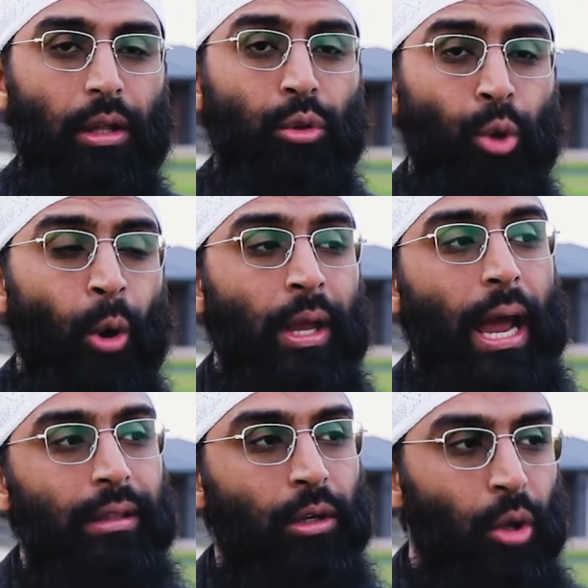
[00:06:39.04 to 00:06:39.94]
though he
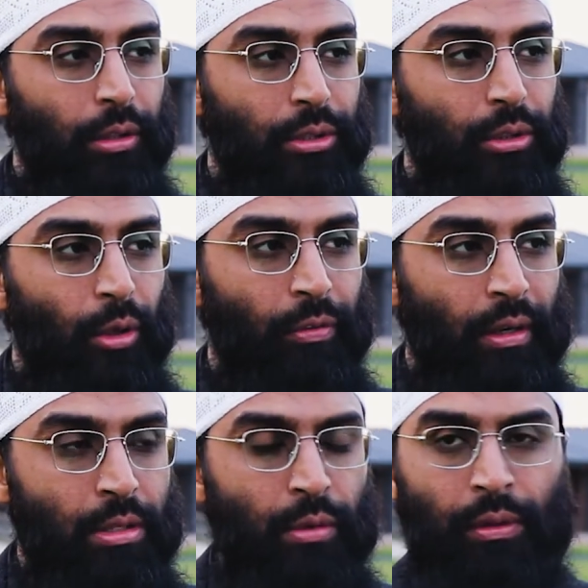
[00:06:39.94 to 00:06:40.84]
had the knowledge of
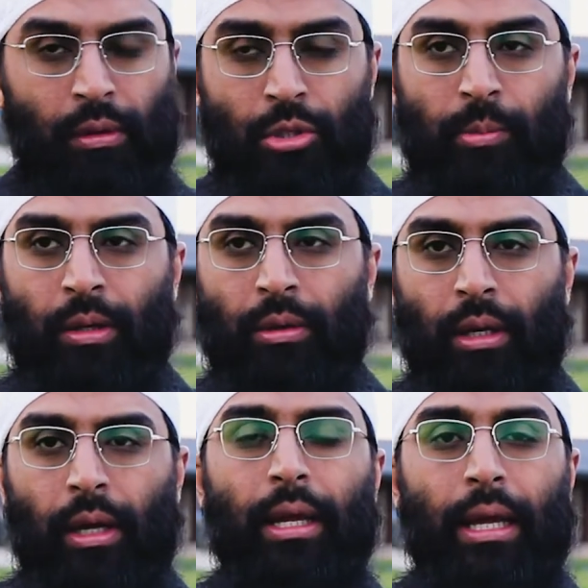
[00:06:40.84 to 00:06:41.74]
oneness of Allah subhanahu wa
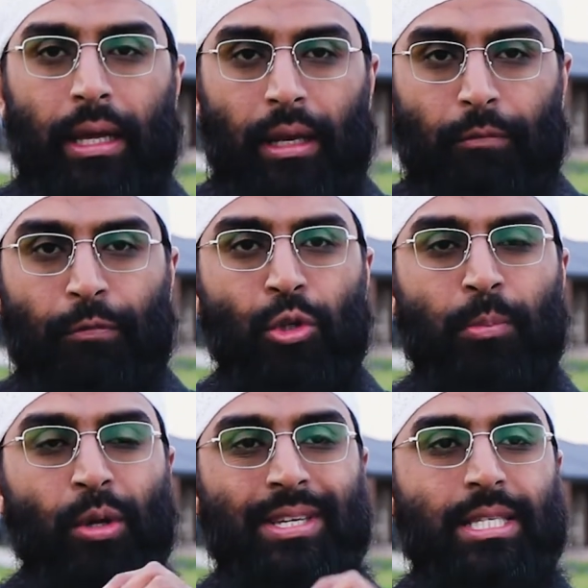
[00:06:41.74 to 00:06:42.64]
ta'ala, he refused
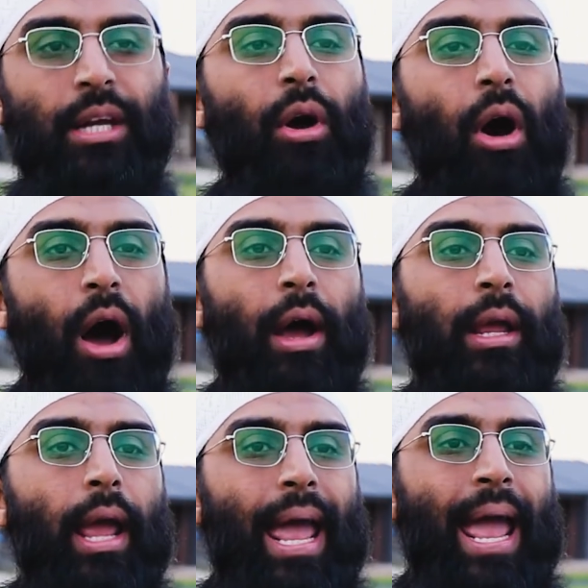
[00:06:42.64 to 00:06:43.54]
because he said,
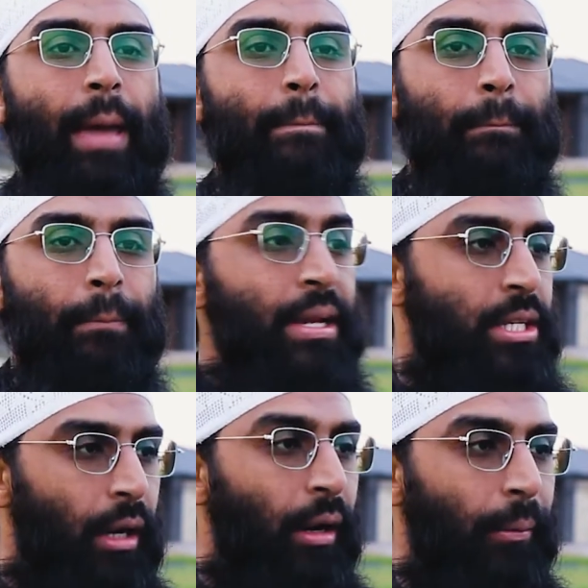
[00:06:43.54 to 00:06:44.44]
I am
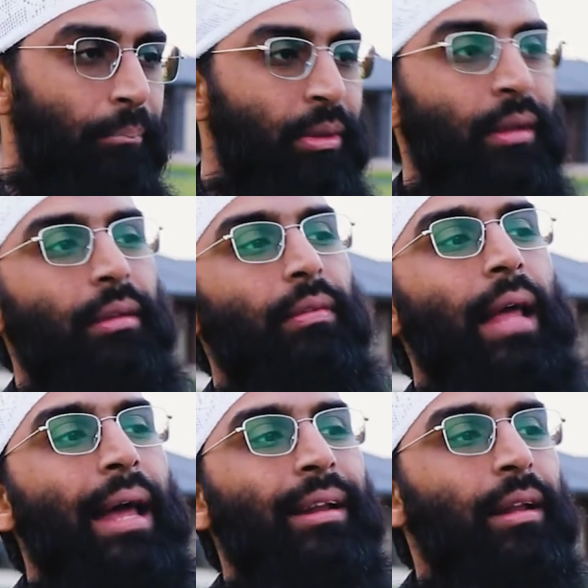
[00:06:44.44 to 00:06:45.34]
better
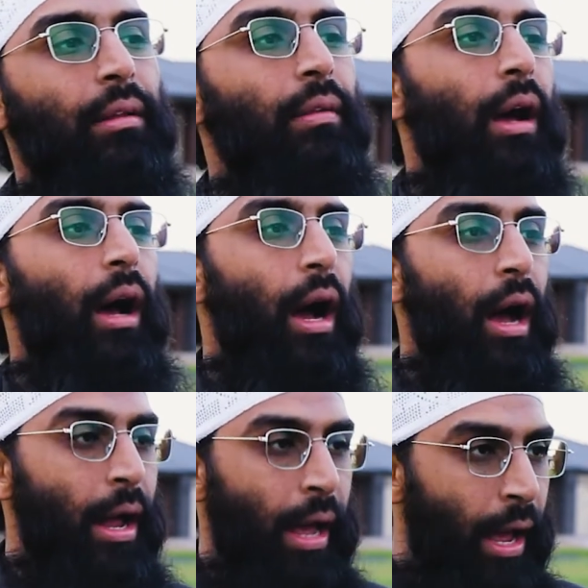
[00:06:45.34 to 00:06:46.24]
than
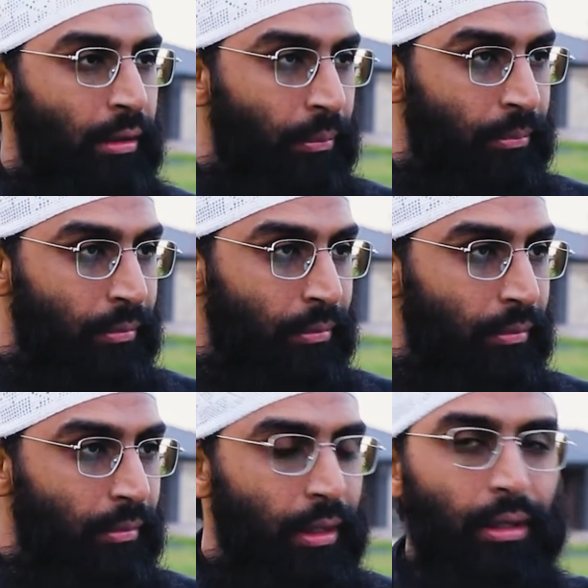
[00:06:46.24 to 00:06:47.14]
Adam.
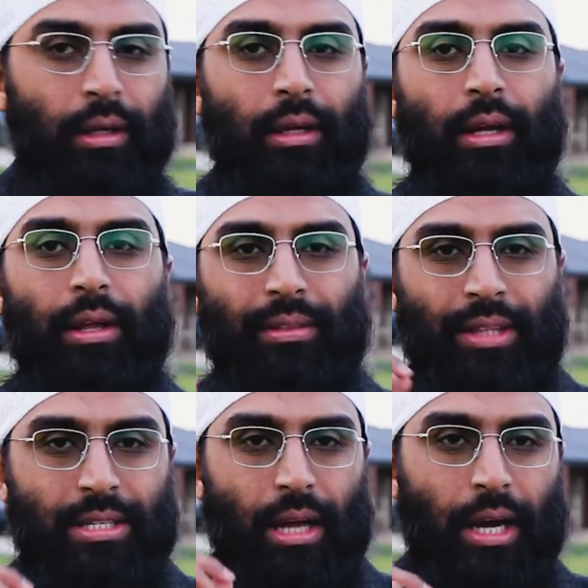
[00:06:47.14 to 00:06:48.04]

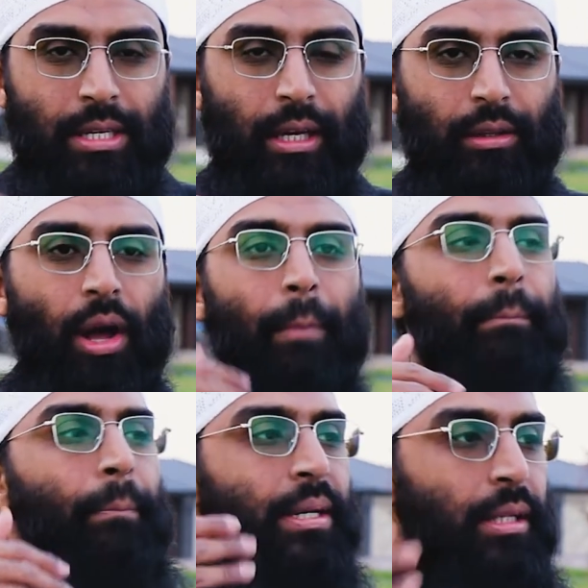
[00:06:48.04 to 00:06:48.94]
This idea that I'm
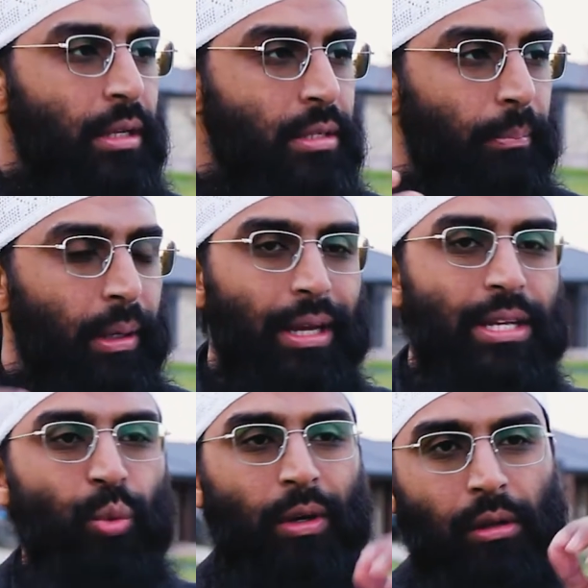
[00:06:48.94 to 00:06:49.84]
better than somebody
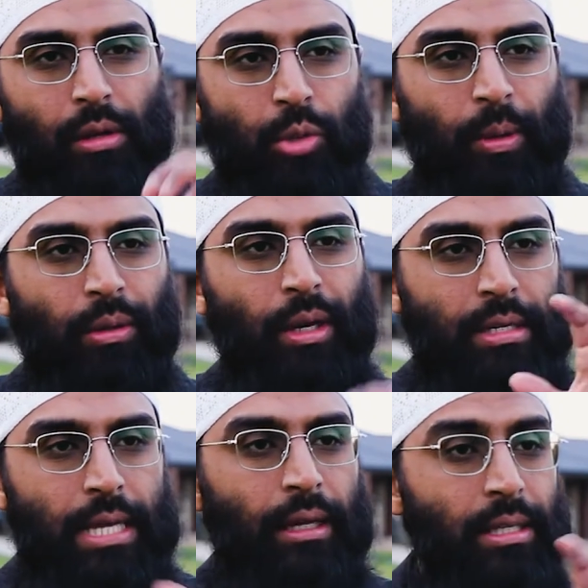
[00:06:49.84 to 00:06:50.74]
is what Allah subhanahu wa ta'ala
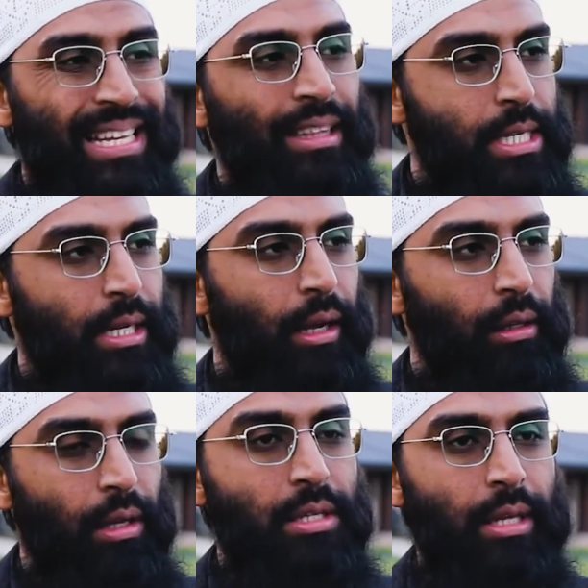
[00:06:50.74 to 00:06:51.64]
tackles in this ayah.
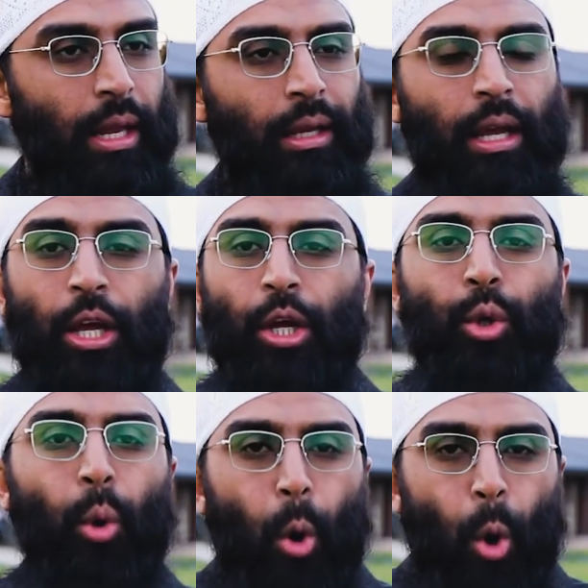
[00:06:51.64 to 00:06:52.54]
Allah is saying,
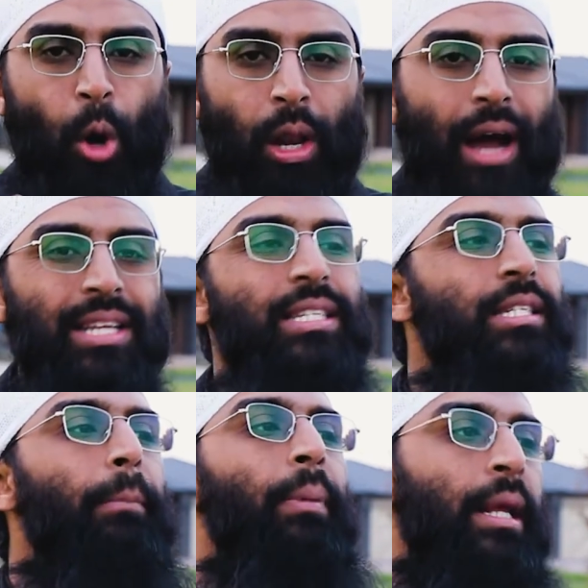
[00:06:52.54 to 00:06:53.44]
you all are
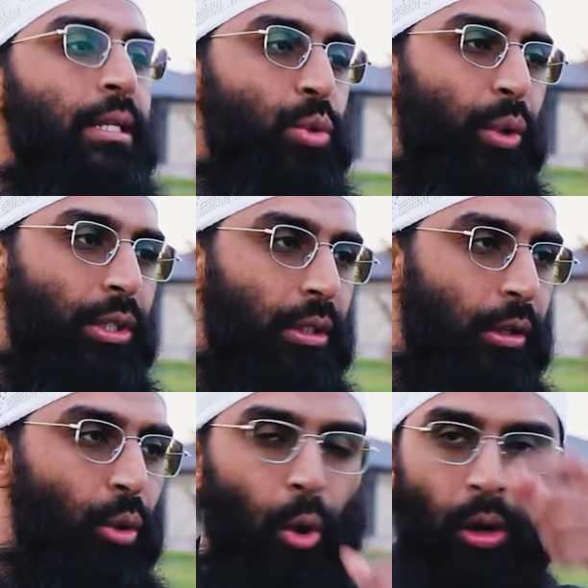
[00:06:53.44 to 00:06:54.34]
siblings to each other.
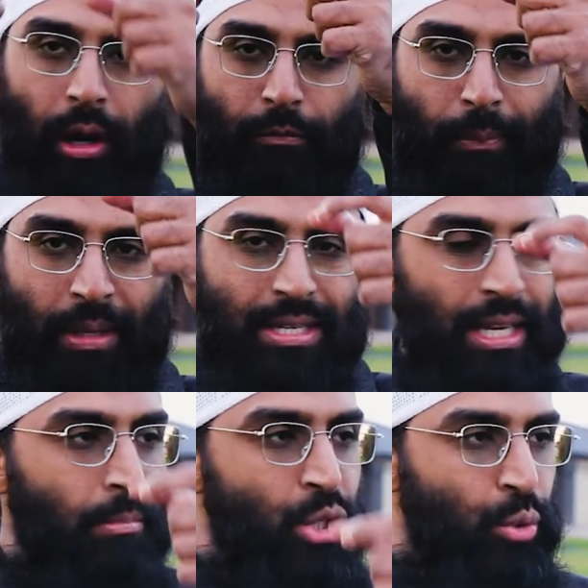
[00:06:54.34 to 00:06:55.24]
You all come from the
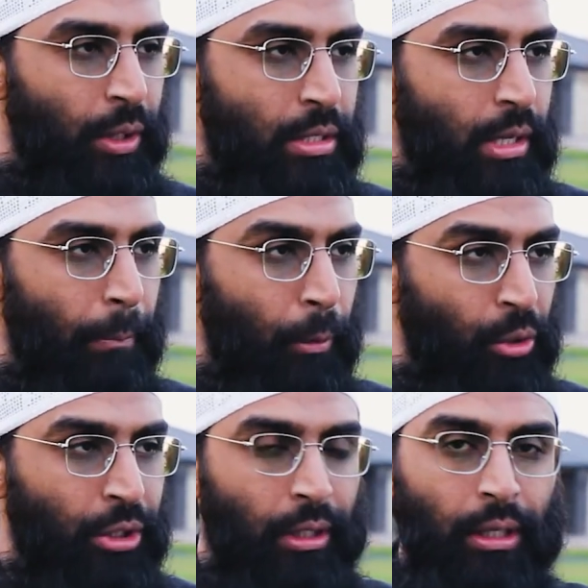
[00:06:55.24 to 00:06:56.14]
same tree, same
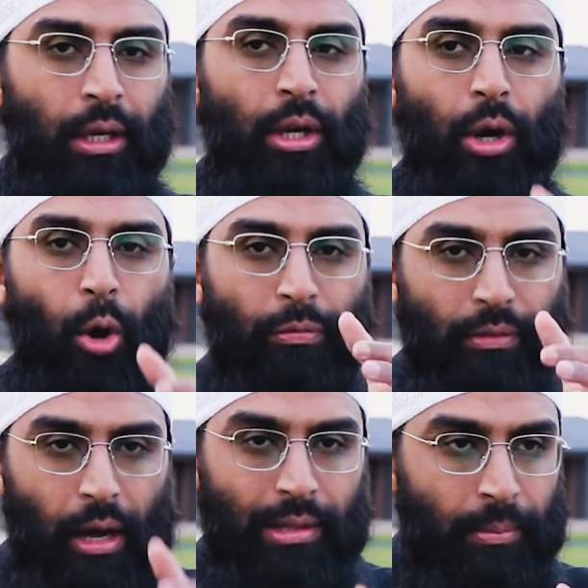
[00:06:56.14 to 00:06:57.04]
progeny of
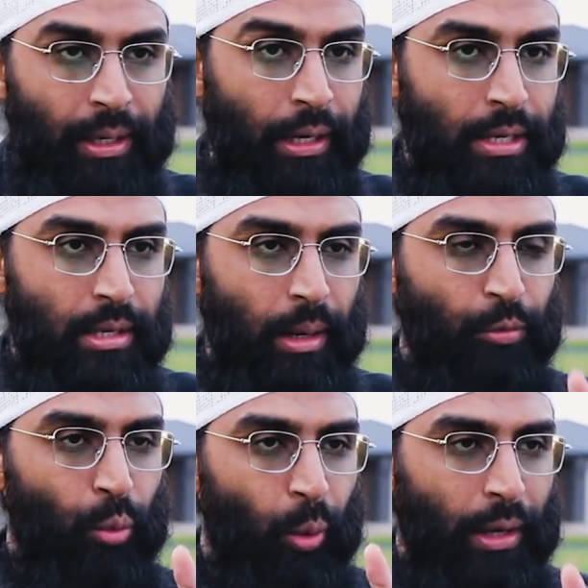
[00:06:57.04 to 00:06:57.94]
Adam alayhi salam,
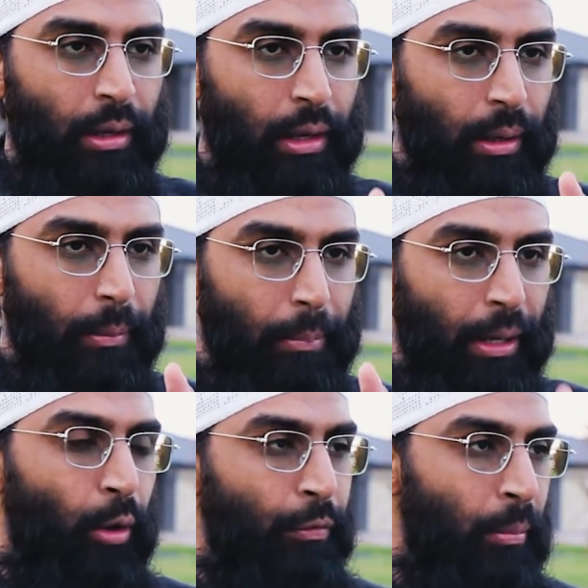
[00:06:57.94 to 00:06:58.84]
for one
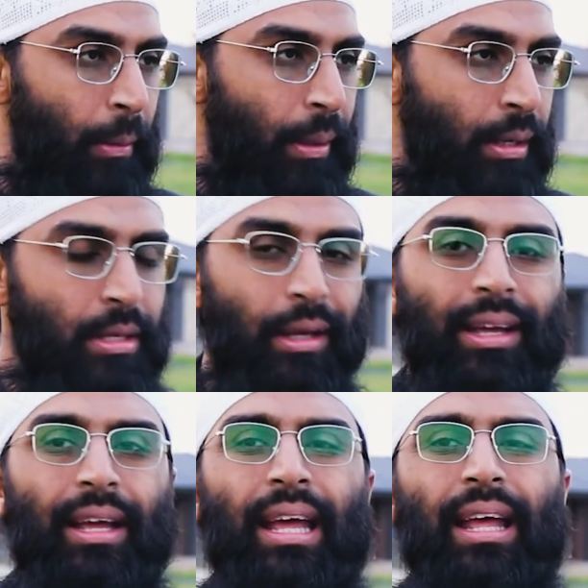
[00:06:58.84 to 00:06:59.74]
pair of human beings.
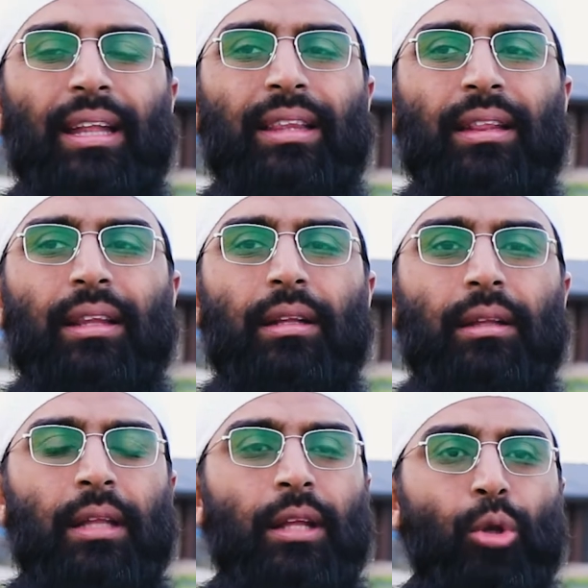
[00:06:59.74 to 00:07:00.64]
Then
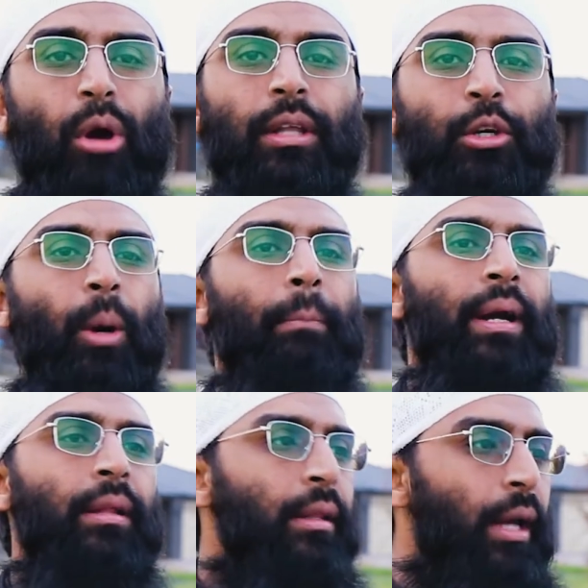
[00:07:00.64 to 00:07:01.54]
the thought that you are
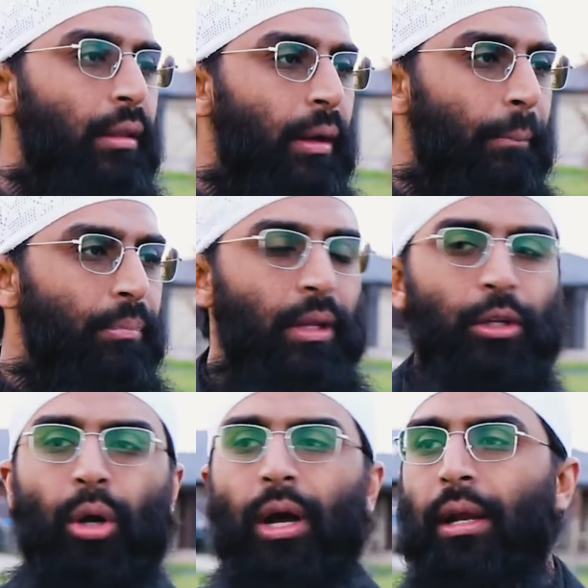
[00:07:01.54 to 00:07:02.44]
better than the other, then
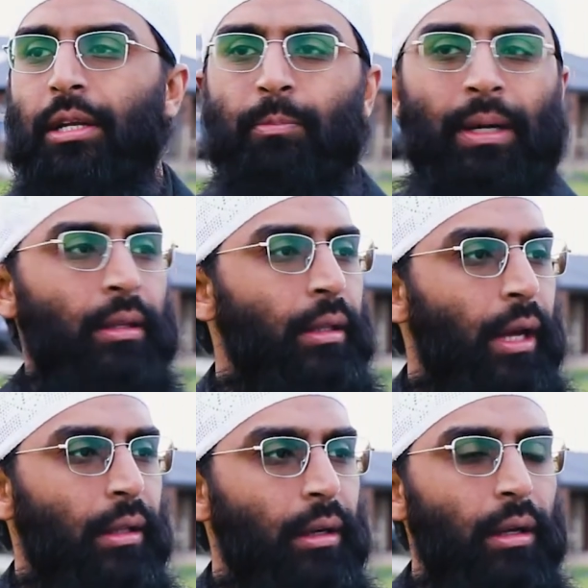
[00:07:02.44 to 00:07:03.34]
your color is better than the
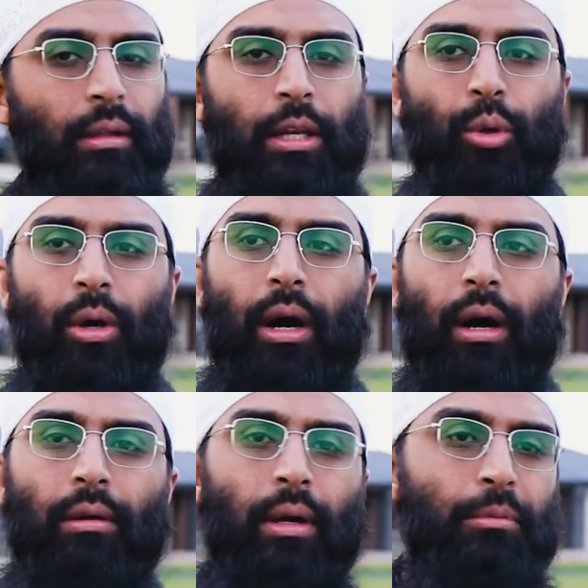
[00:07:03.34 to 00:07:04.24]
other, then you
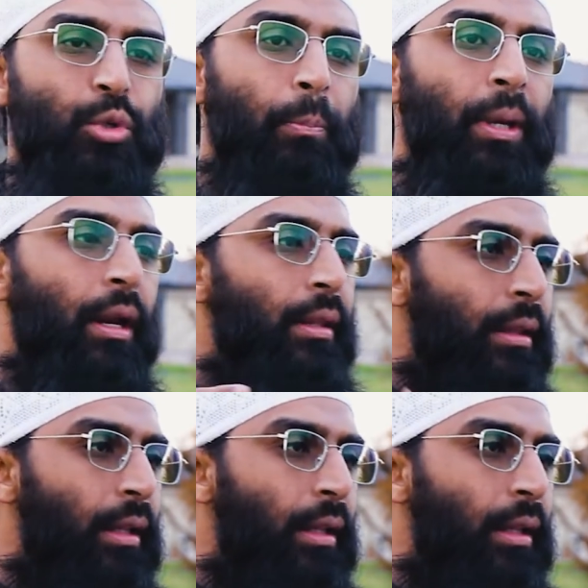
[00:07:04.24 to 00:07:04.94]
are superior than